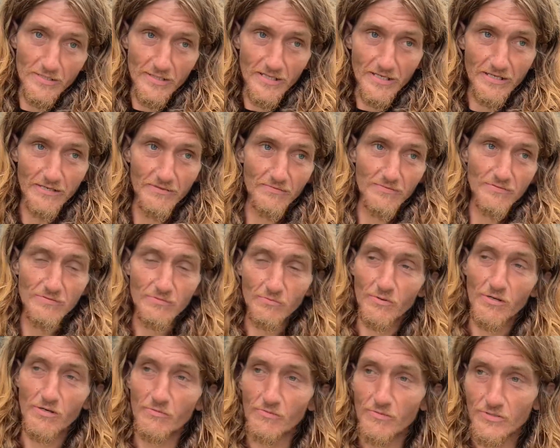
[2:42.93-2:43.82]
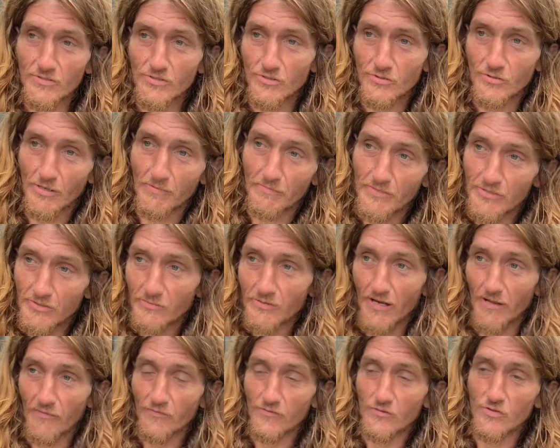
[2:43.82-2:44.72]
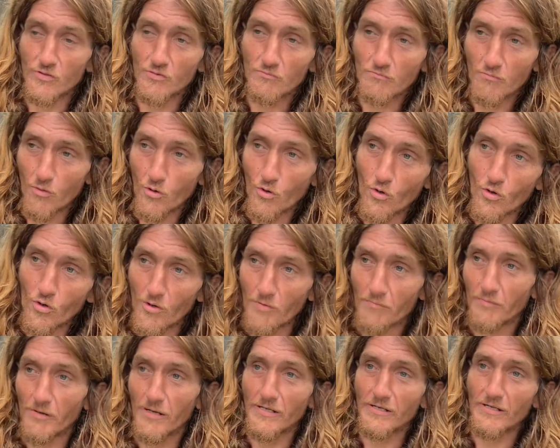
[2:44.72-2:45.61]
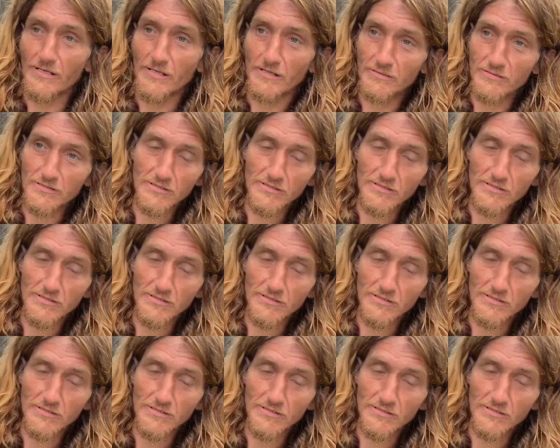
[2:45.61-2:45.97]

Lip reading: Like what it would do. I mean, you would have to do more, but it